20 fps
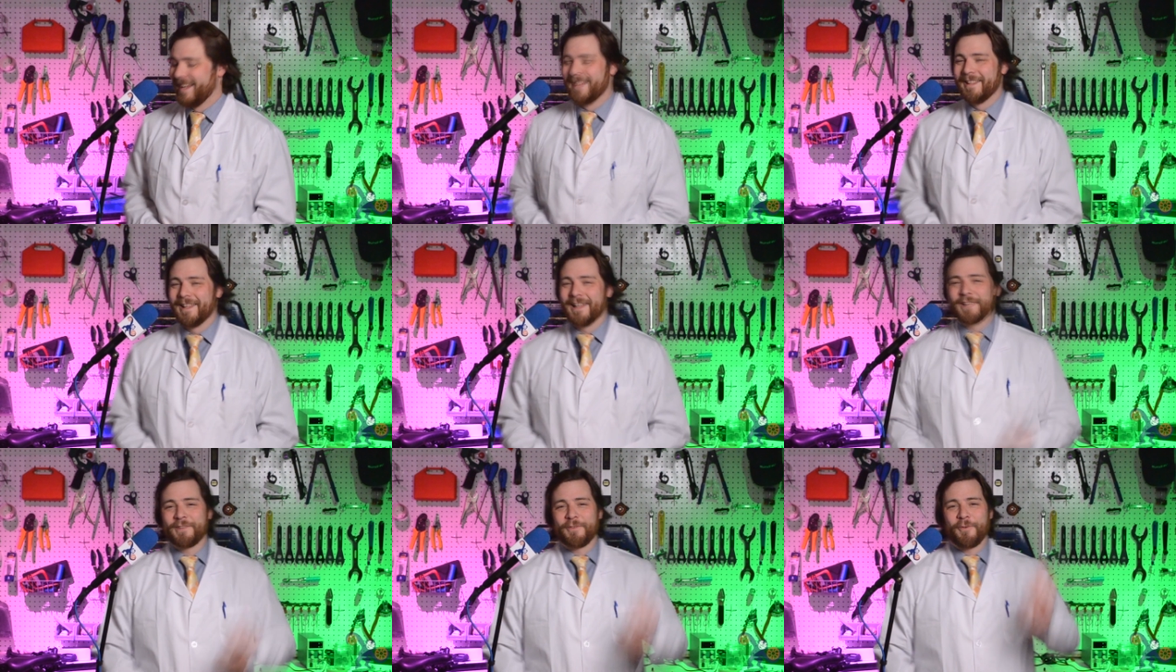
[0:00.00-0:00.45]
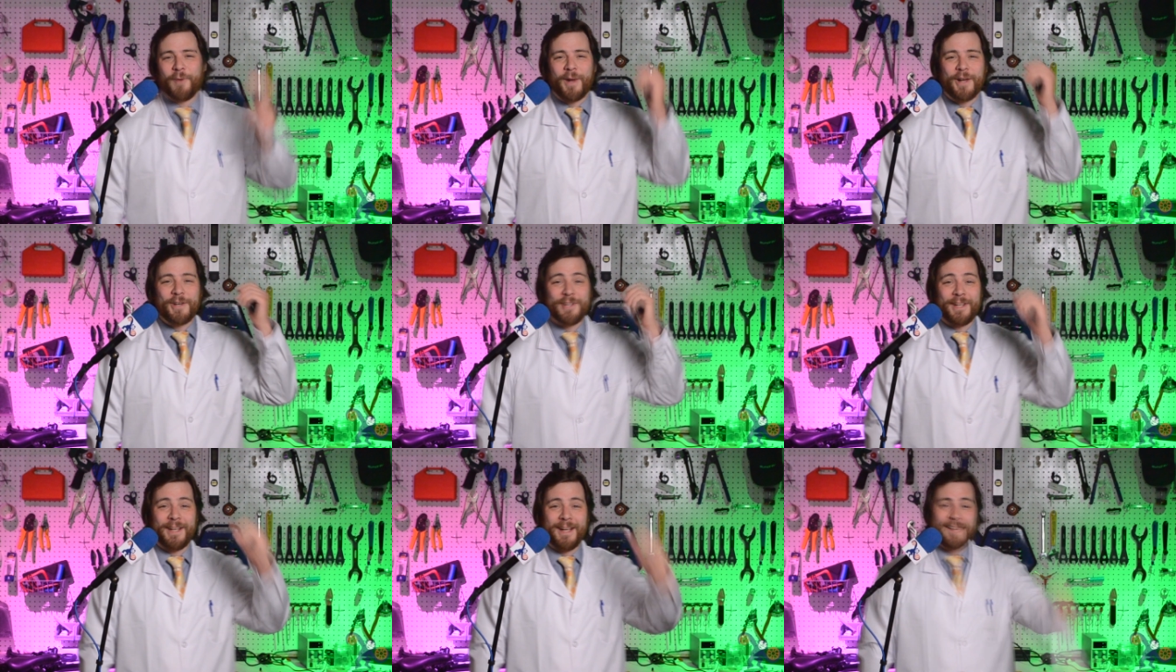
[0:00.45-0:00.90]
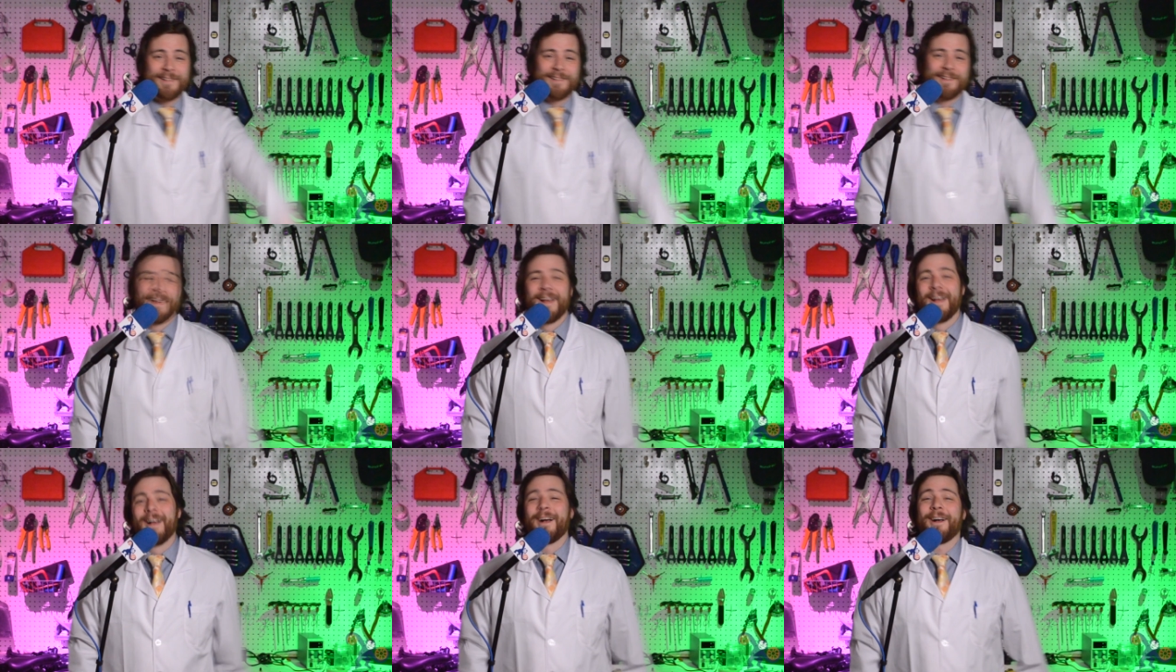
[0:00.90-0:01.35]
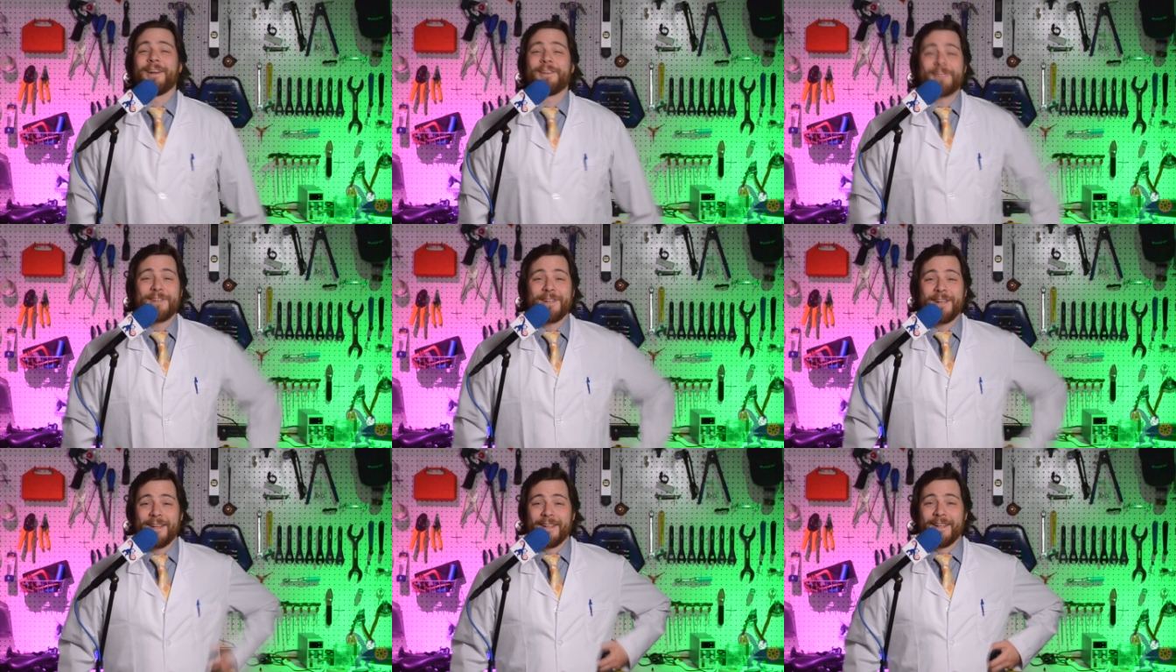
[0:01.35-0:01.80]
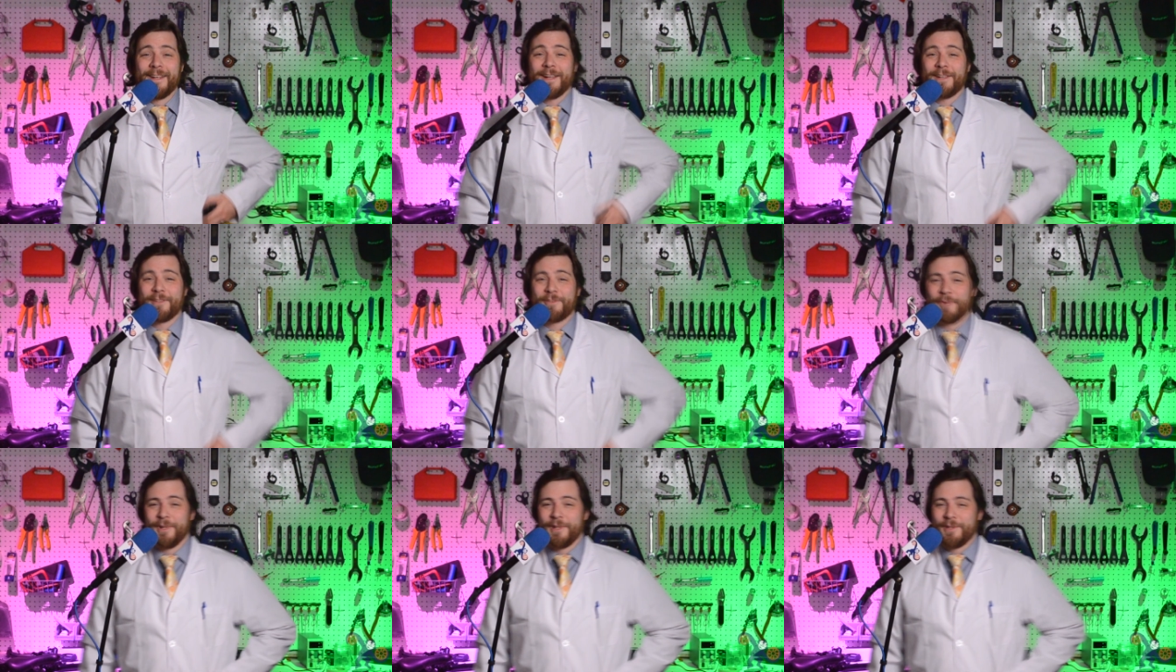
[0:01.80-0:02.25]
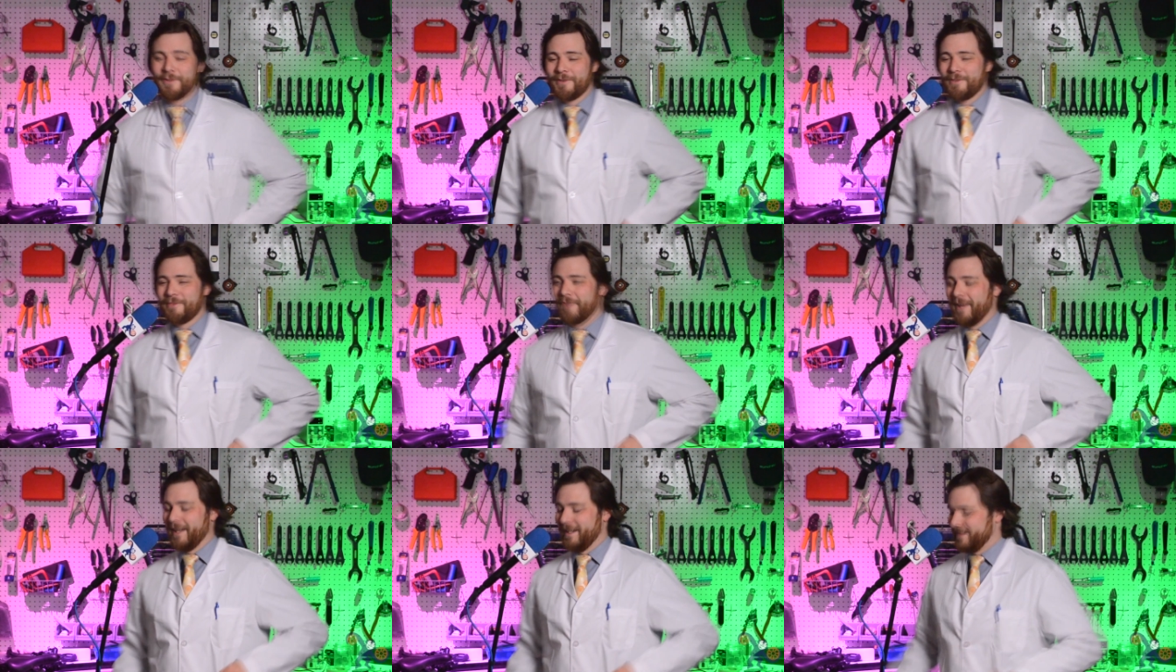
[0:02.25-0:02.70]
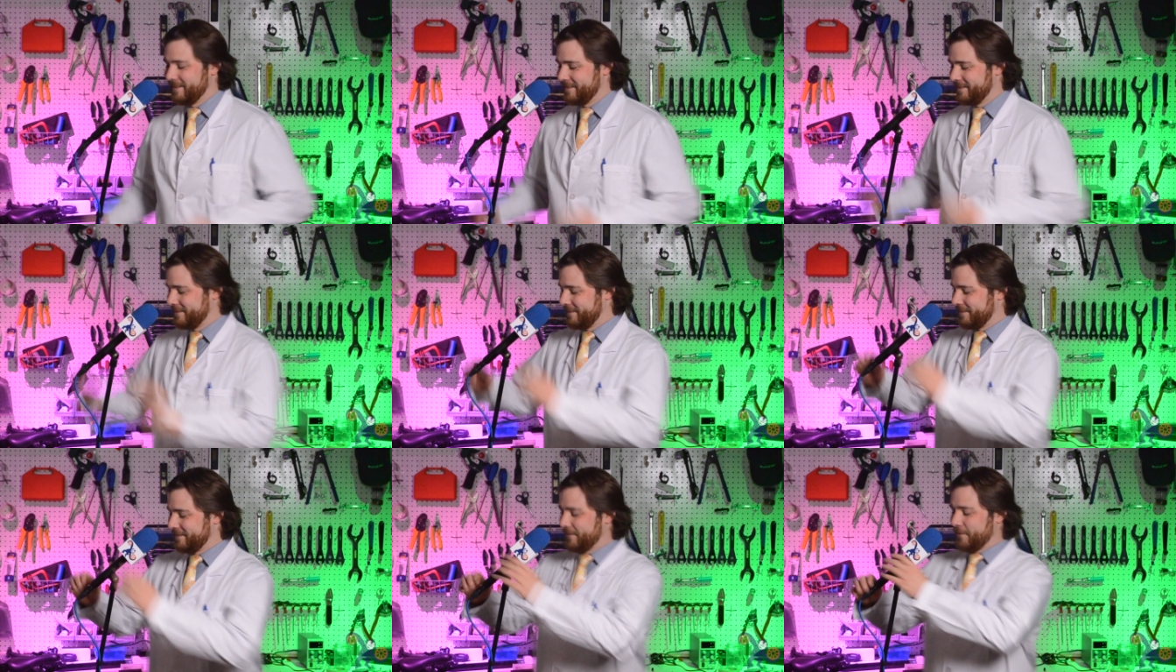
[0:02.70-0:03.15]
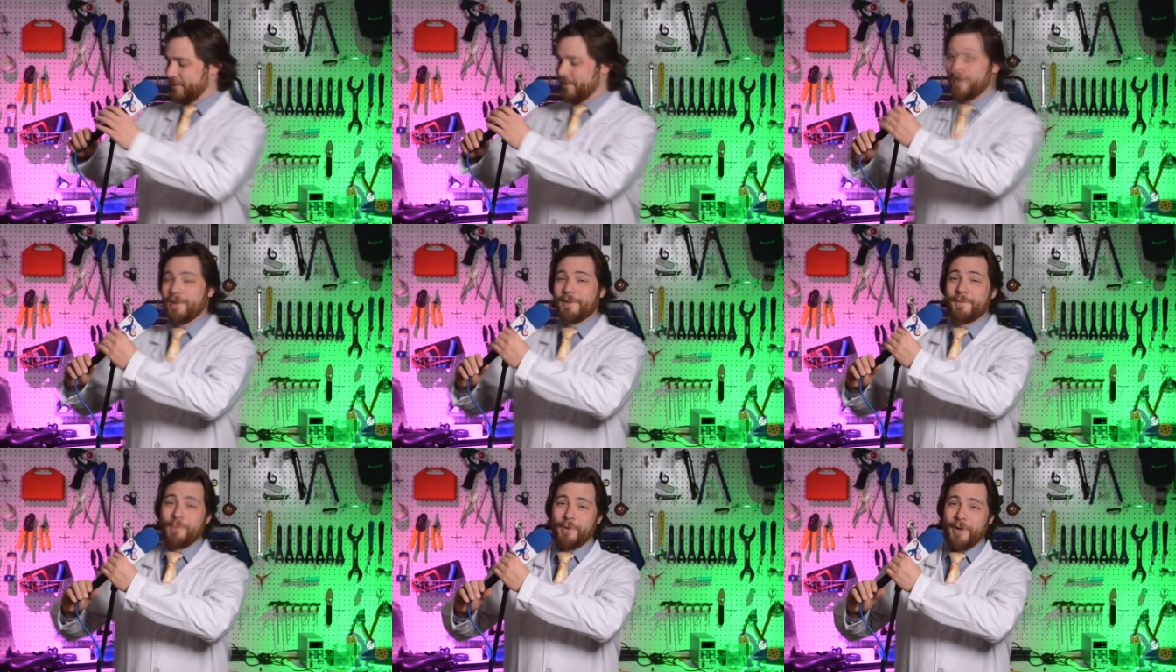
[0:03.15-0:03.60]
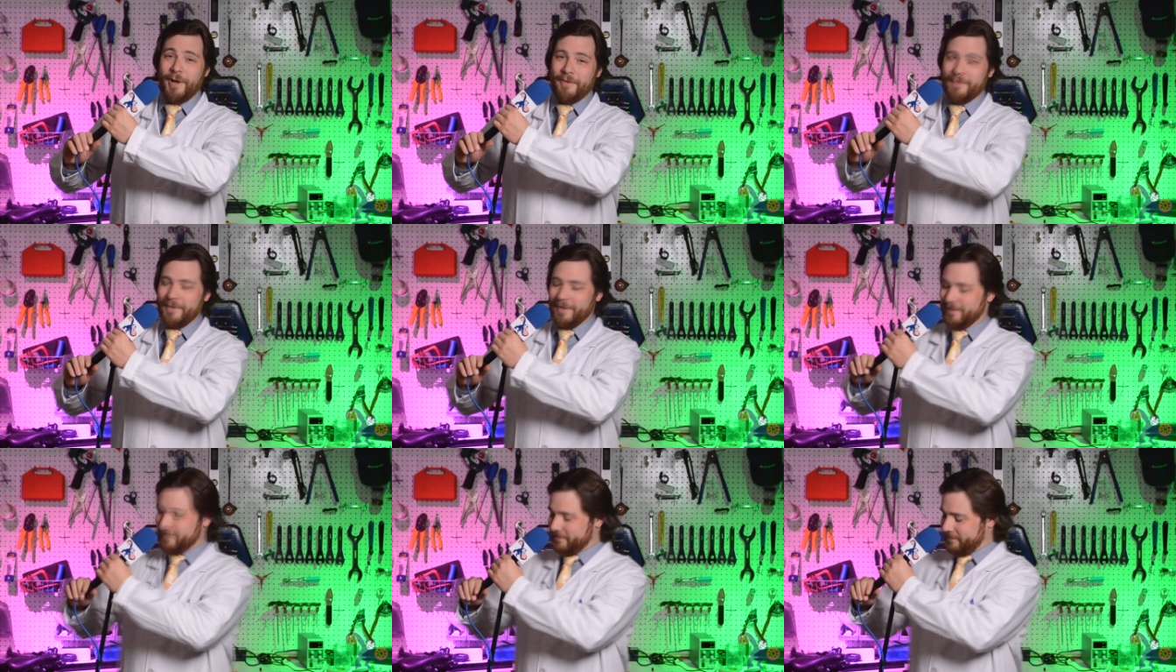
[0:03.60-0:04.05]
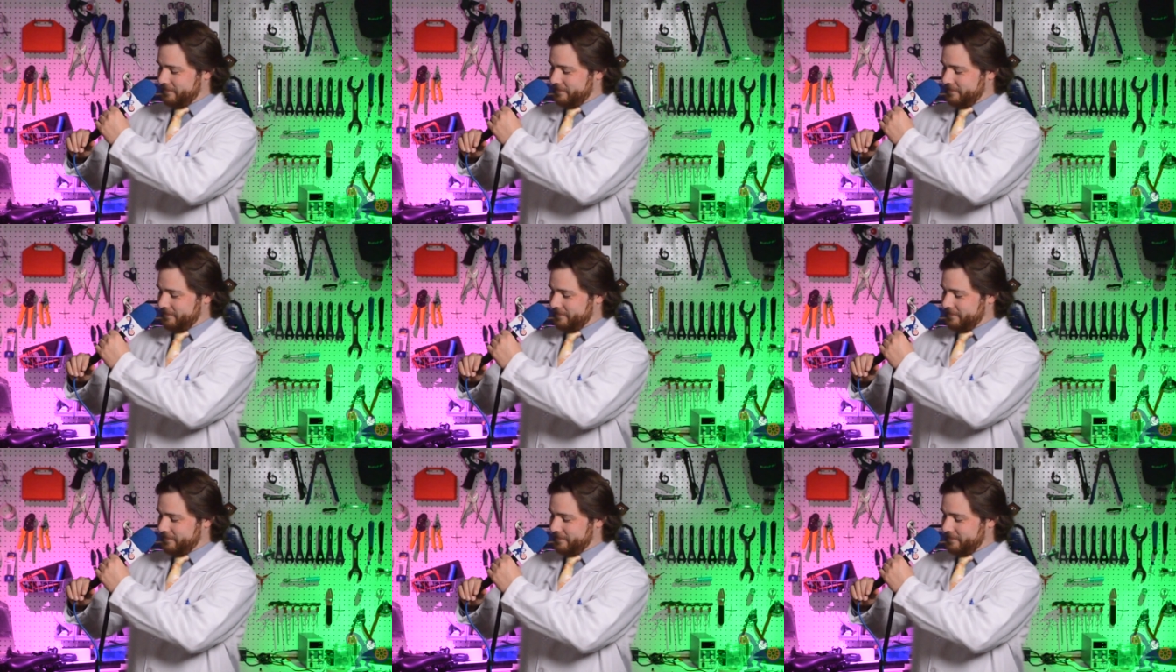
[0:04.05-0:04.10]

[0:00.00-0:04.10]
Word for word: Thanks for watching, guys. I'll see you on the next one. This was fun. We'll do this more often.